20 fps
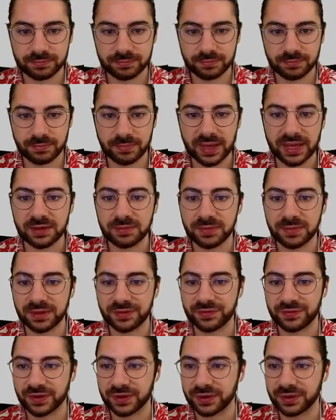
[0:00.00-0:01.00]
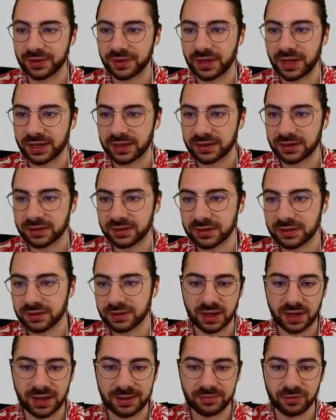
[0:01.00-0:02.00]
make me feel like
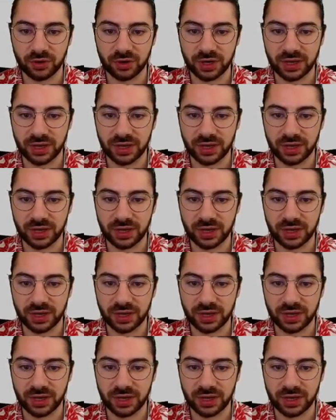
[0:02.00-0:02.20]
I'm not